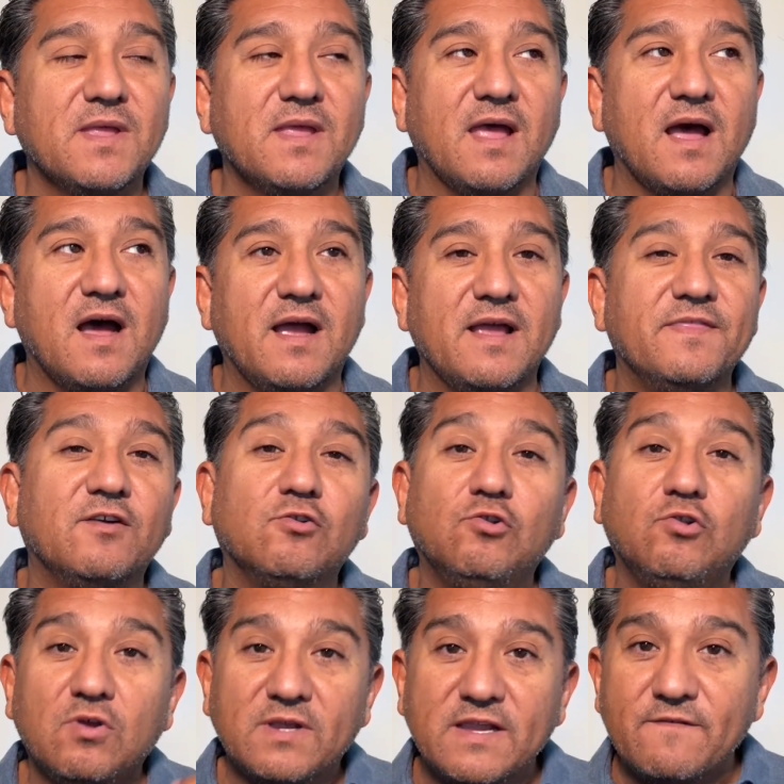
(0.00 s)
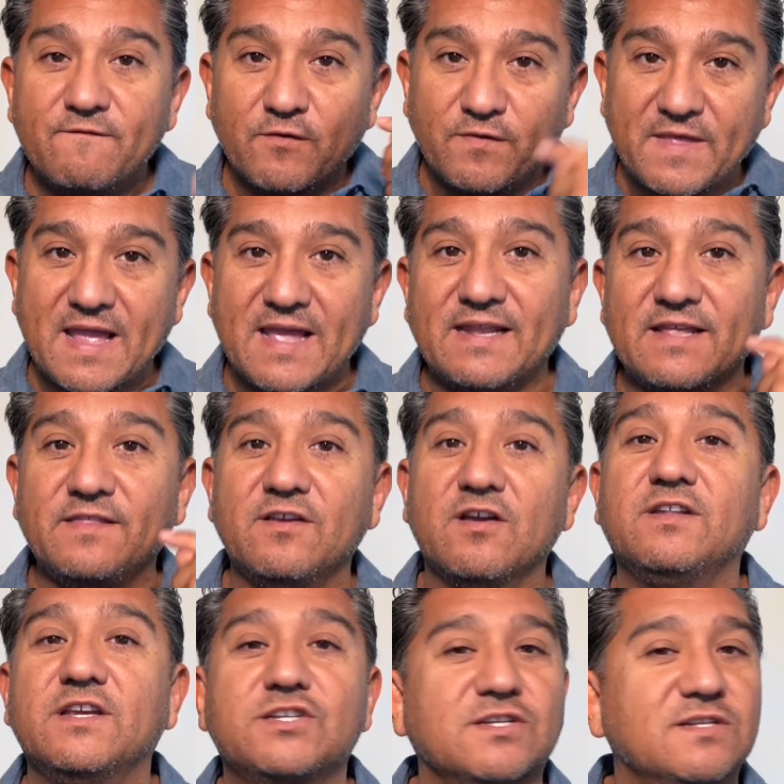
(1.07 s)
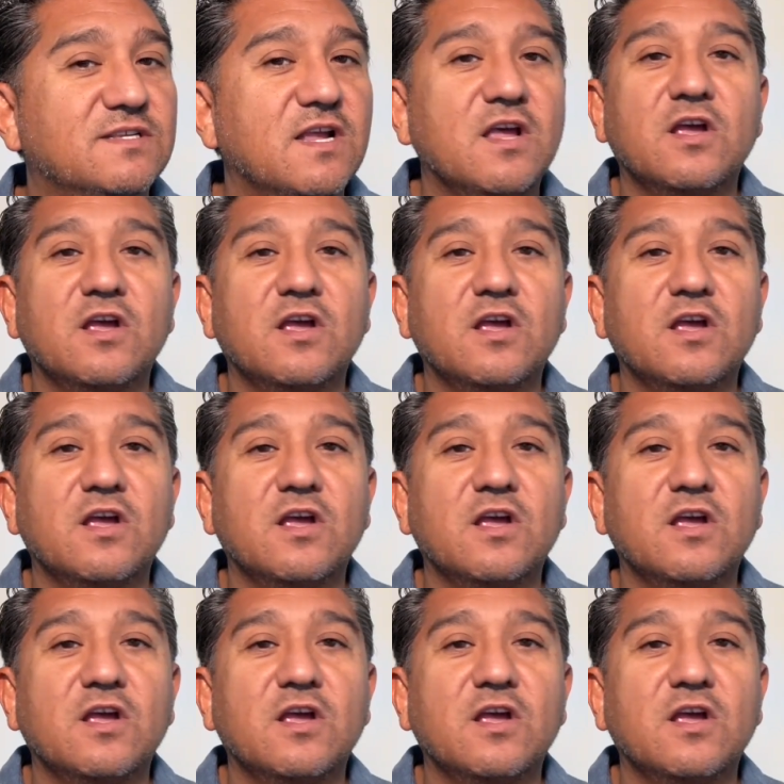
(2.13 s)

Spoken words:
And they're looking for that in the auditions.